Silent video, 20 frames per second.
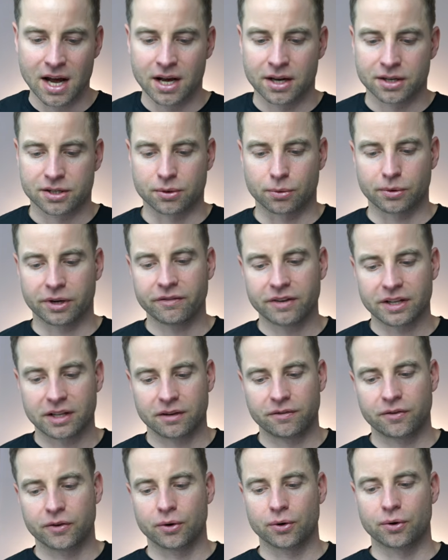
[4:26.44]
So even
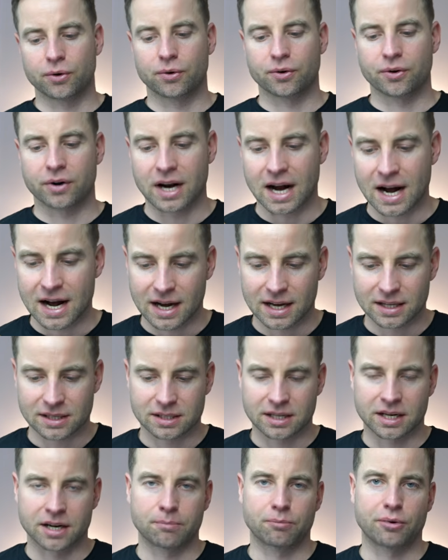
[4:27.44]
if your
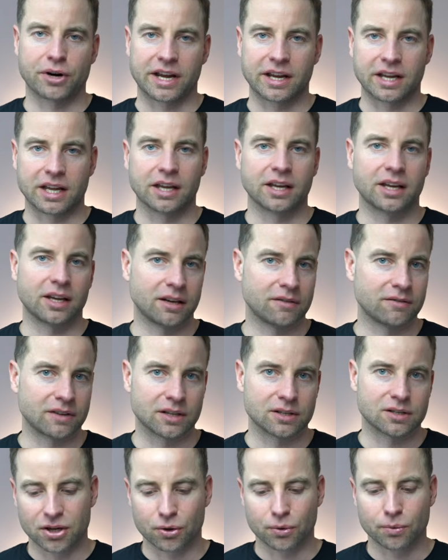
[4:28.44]
ads are breaking
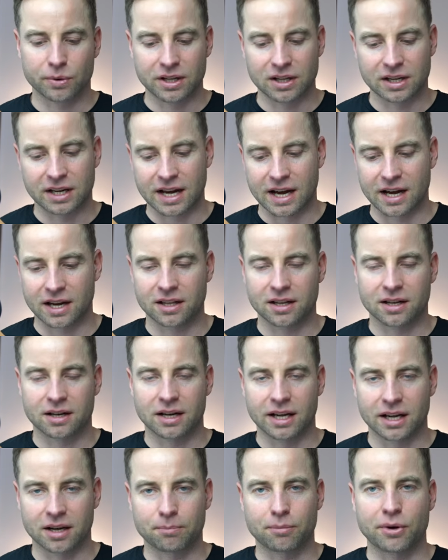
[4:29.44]
even, you will gain
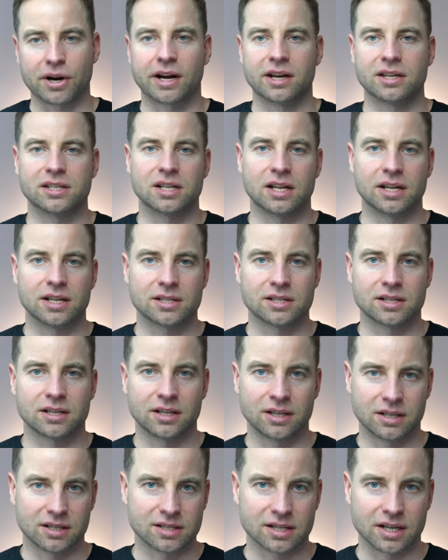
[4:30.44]
like priceless
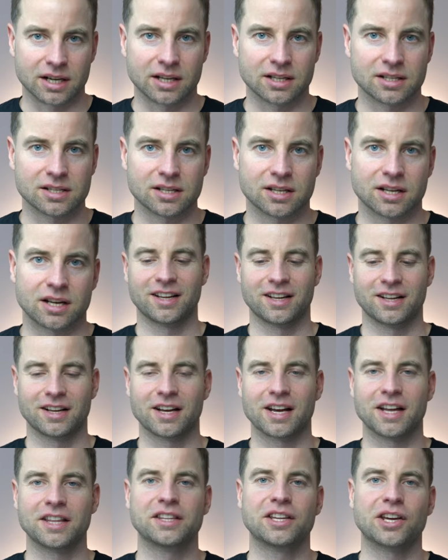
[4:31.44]
insights.
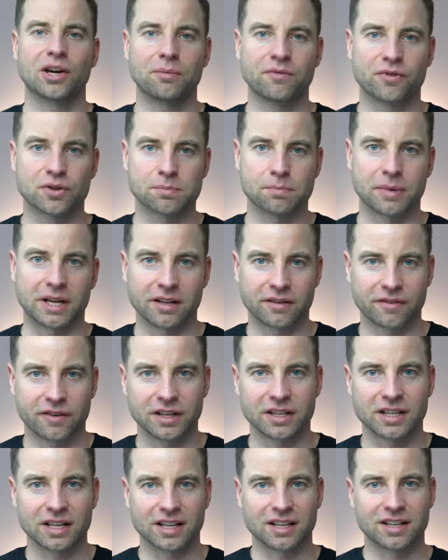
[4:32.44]
And the obvious
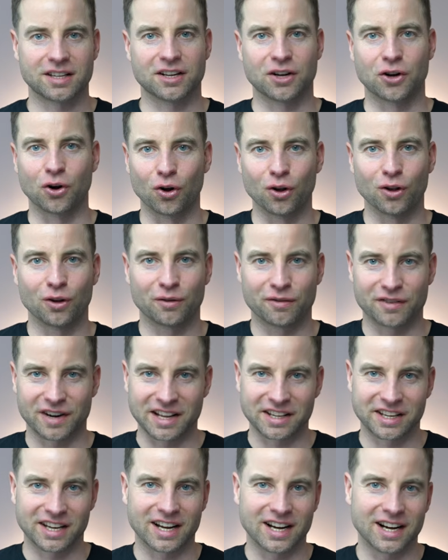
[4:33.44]
benefit and the goal of
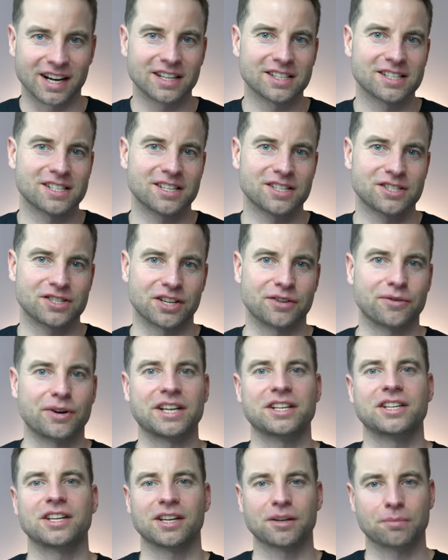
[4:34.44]
running ads is
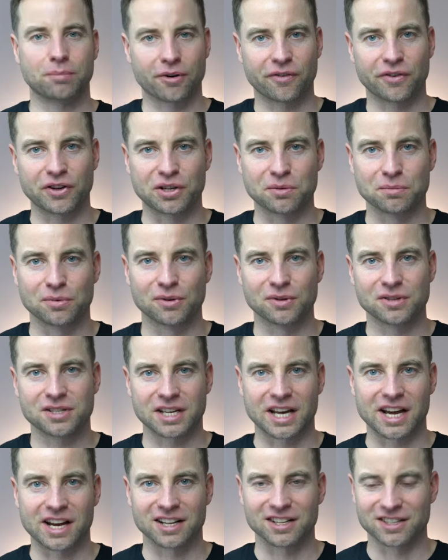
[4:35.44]
generating profitable
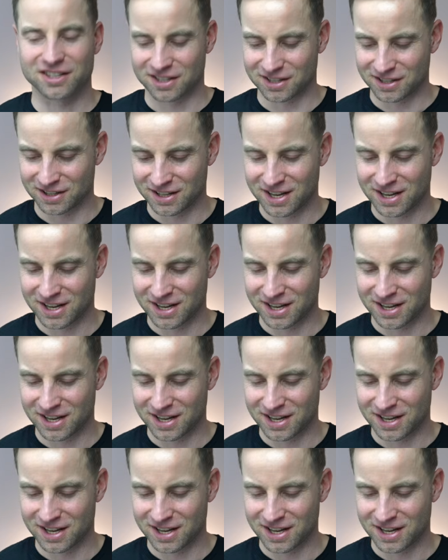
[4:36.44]
sales.